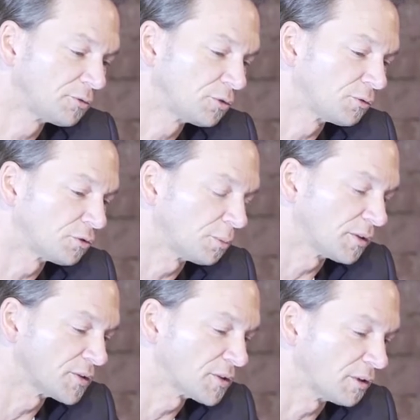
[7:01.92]
different from
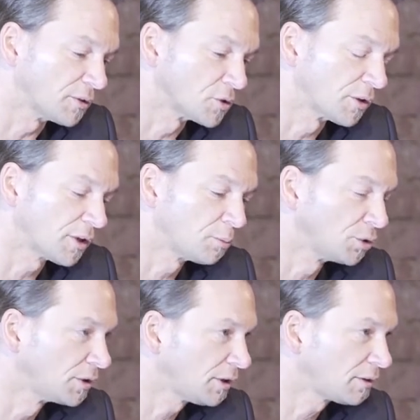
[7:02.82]
understanding. So if I can
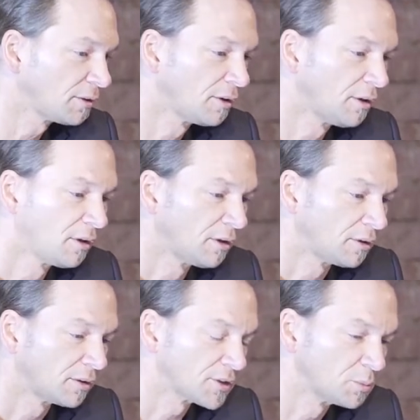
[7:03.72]
predict,
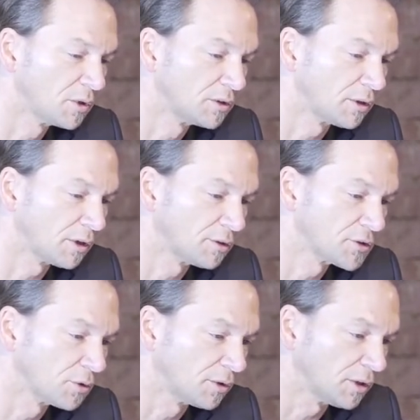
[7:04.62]
doesn't mean that I
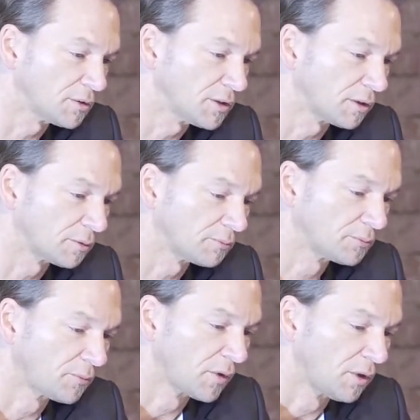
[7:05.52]
understood anything.
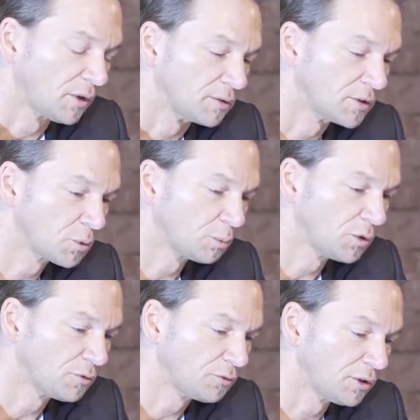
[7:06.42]
This would
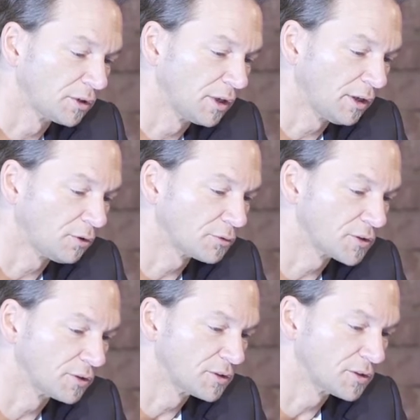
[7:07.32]
be the field, again, of
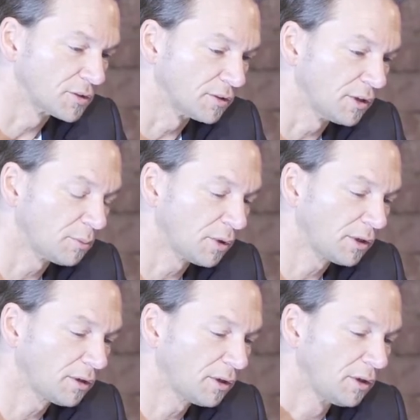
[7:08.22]
statistics and data
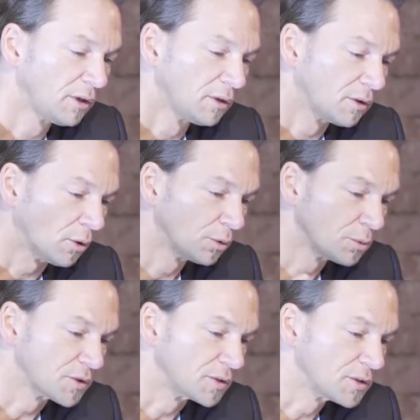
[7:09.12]
mining. Only
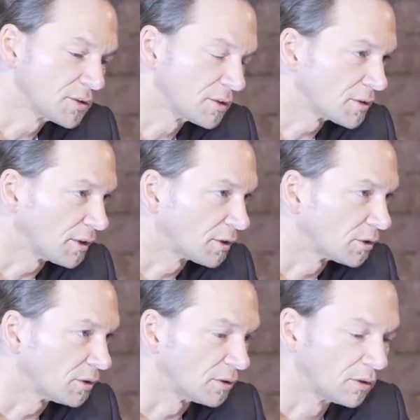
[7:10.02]
with statistics I
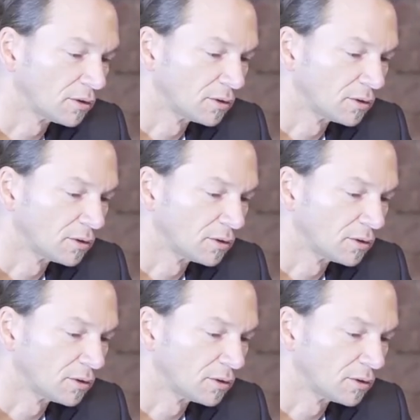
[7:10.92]
can